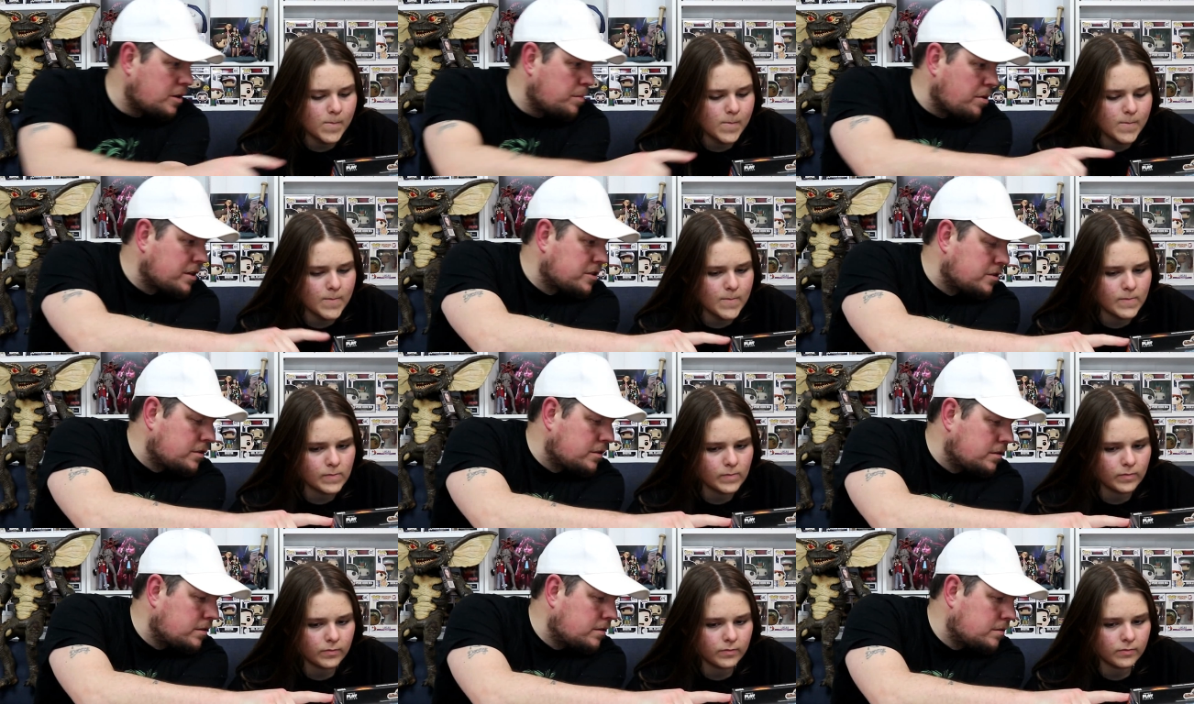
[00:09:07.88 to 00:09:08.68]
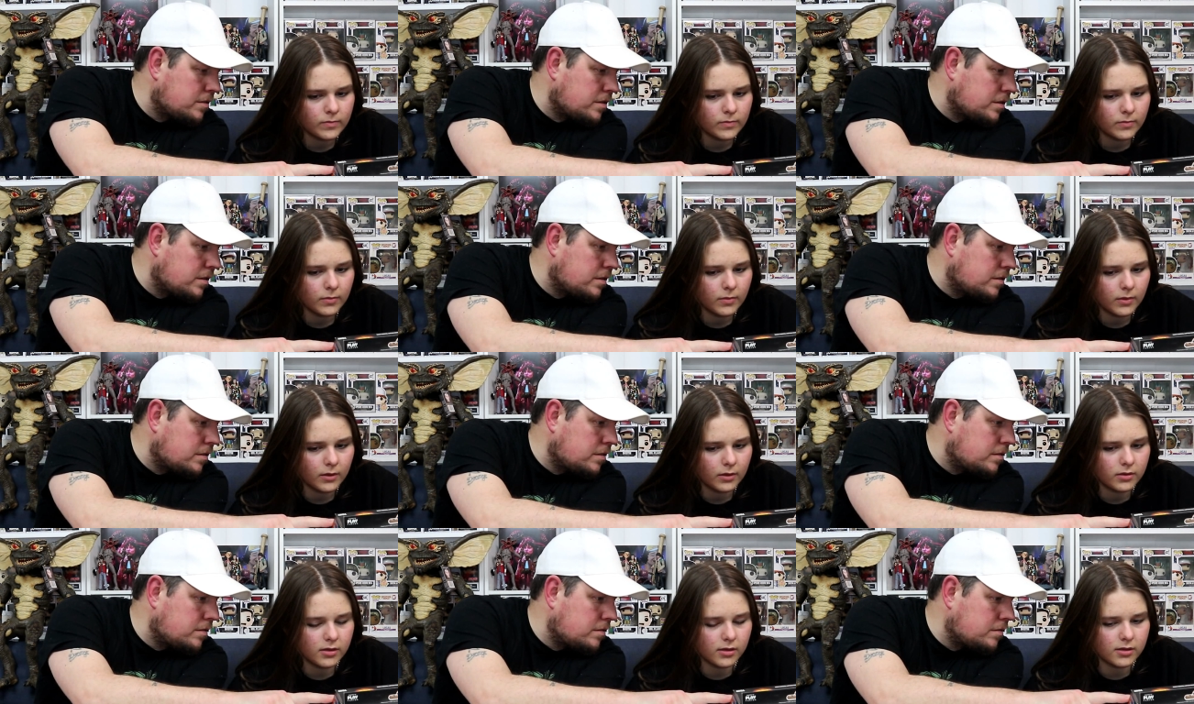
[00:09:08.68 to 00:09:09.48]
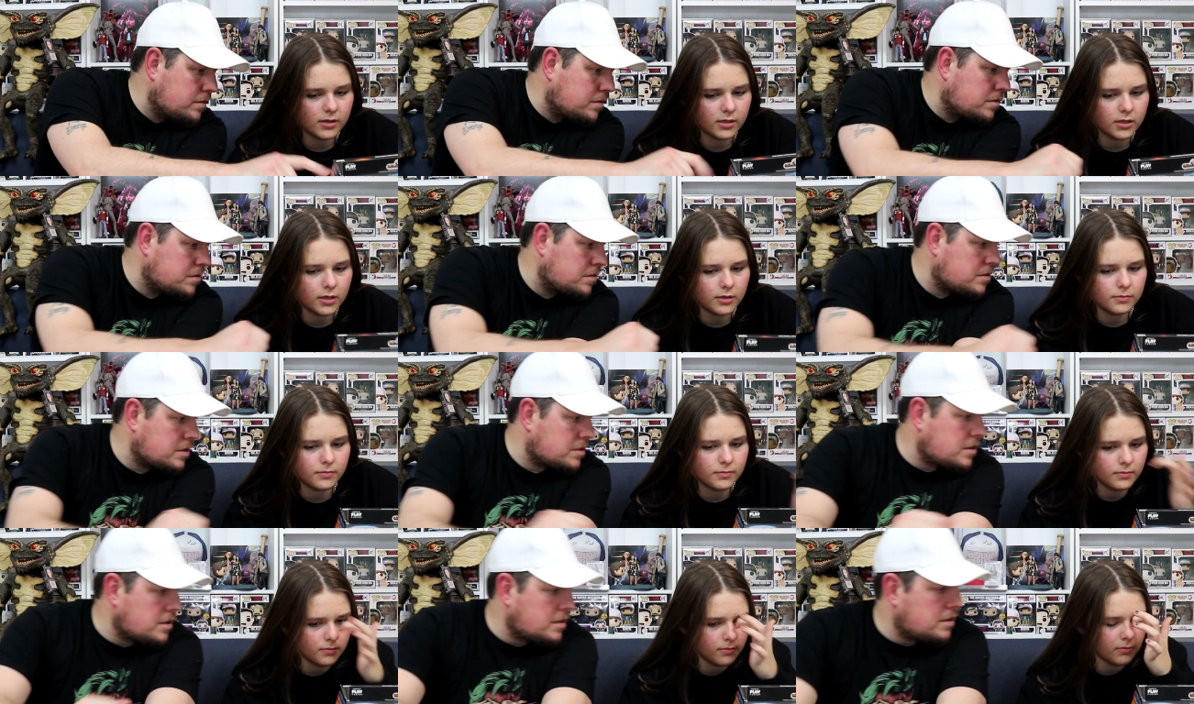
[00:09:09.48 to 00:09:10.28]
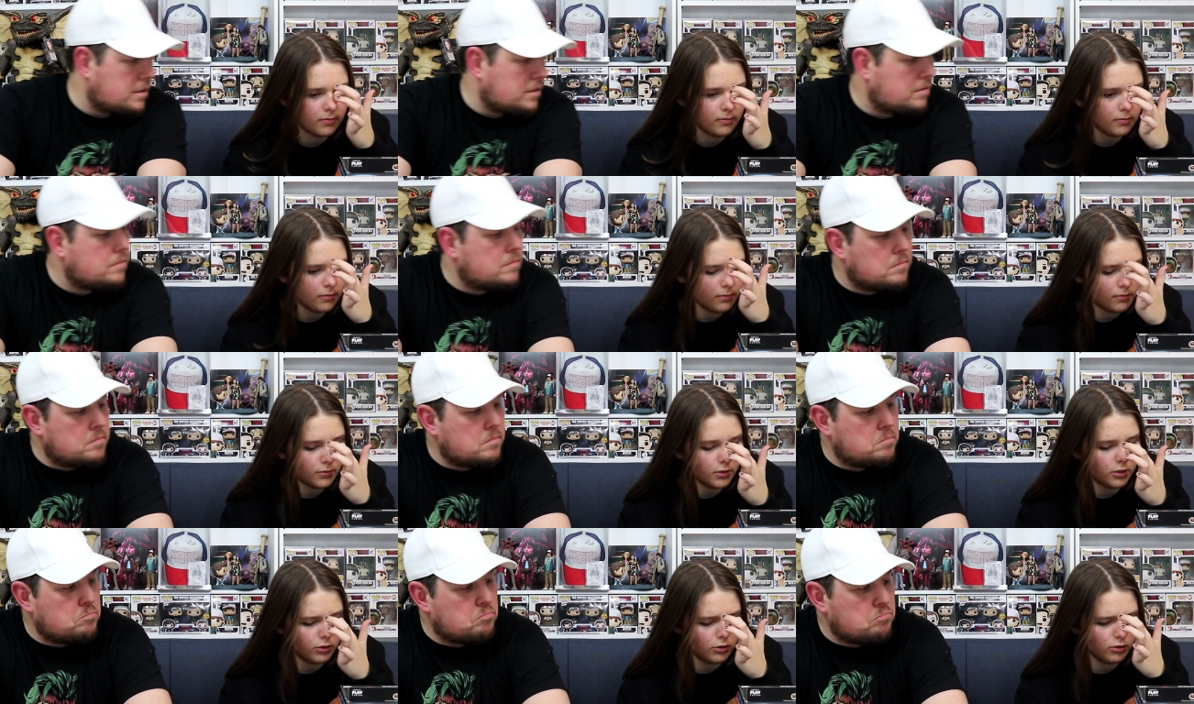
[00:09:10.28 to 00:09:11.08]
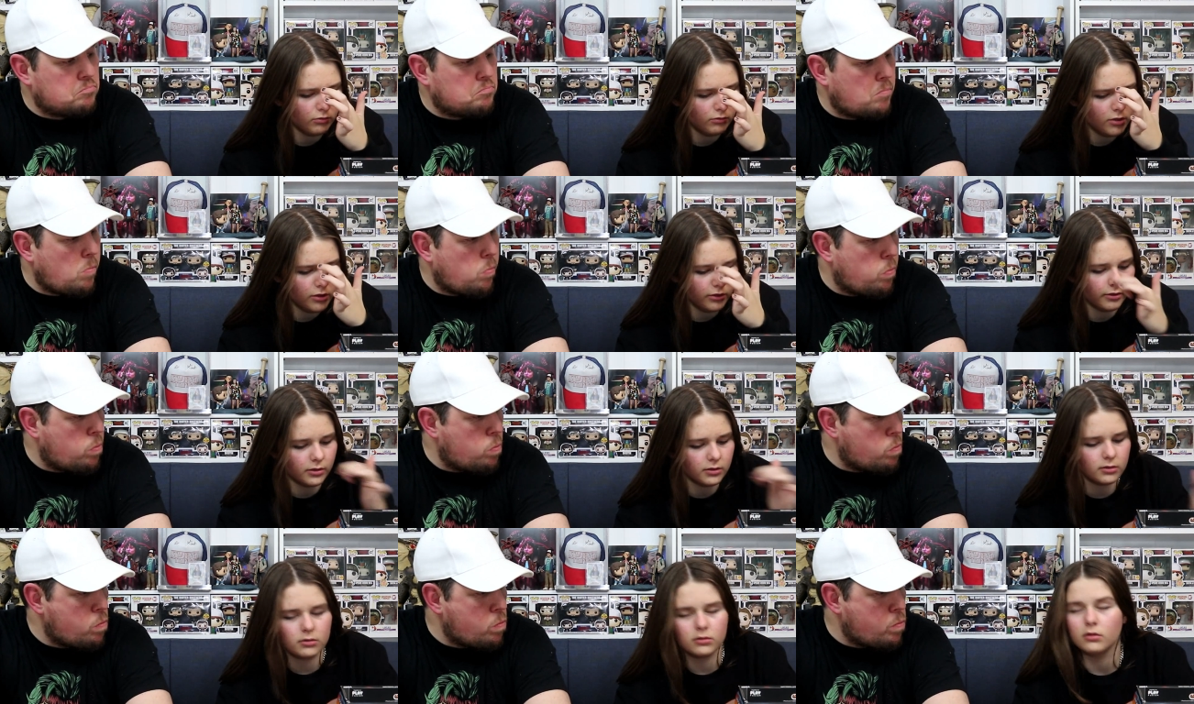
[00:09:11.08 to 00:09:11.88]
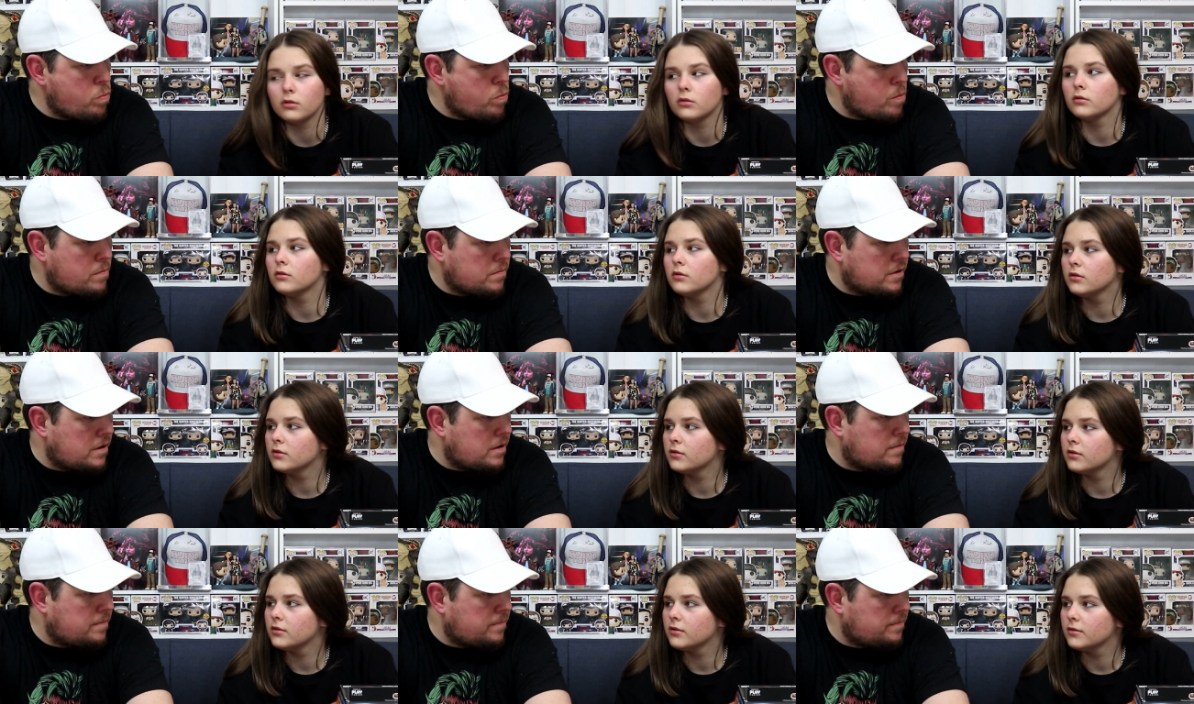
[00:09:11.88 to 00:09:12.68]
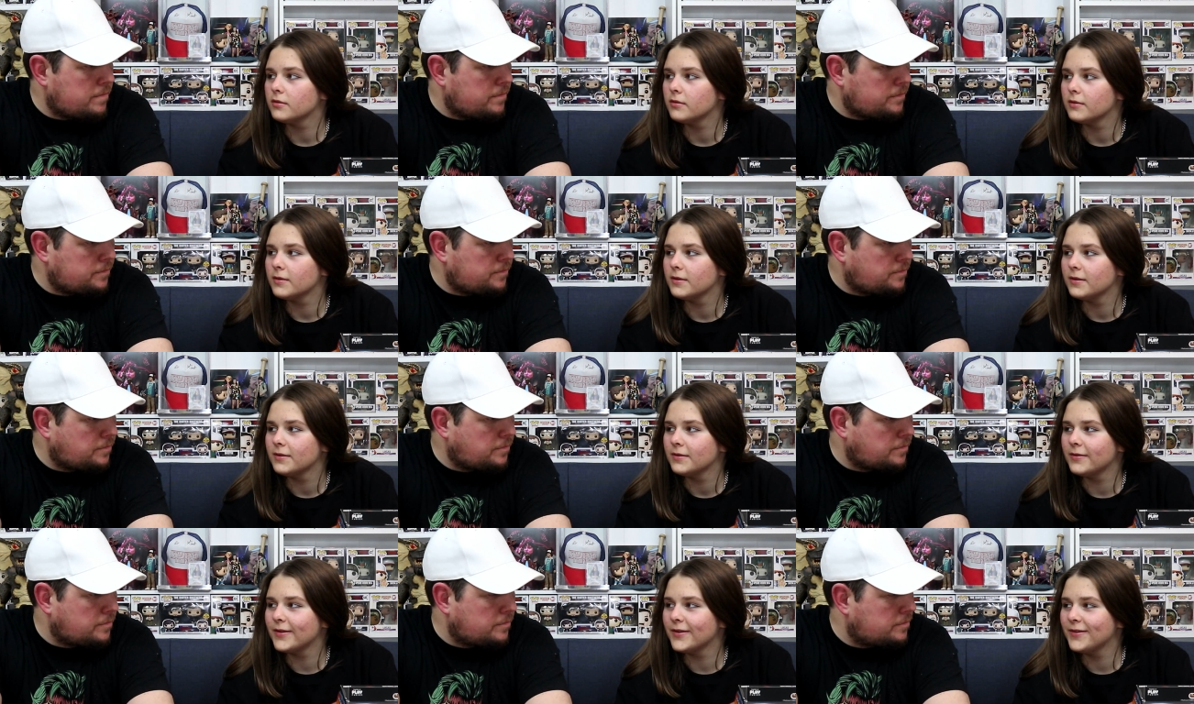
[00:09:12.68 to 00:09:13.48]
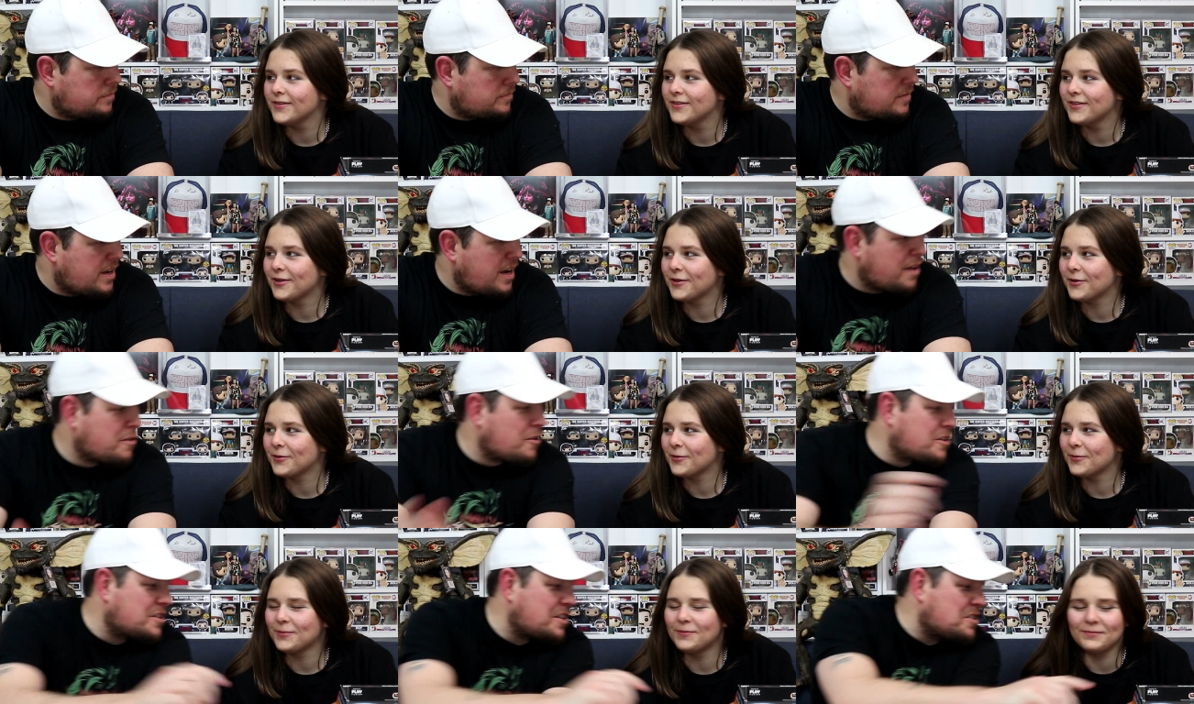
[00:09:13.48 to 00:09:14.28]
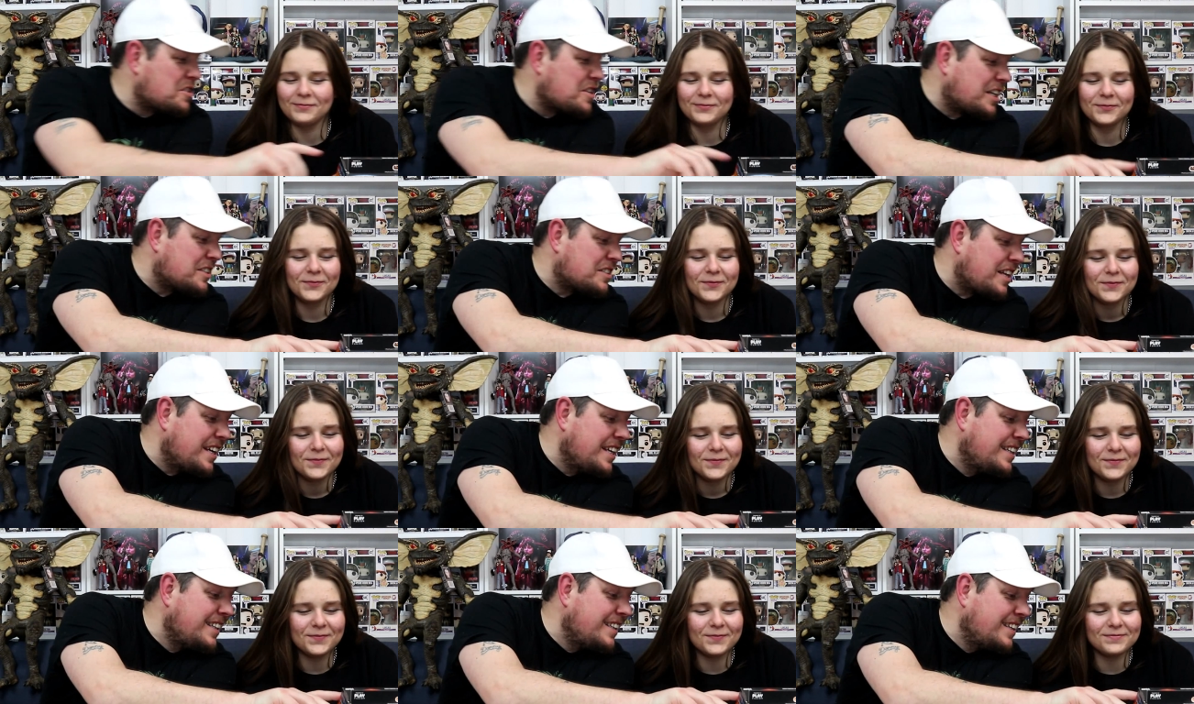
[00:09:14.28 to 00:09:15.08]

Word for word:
Speaker 1: got a price on. Six ninety nine. Six ninety nine.
Speaker 2: Can you not read that?
Speaker 1: Yeah. I thought it said sixteen.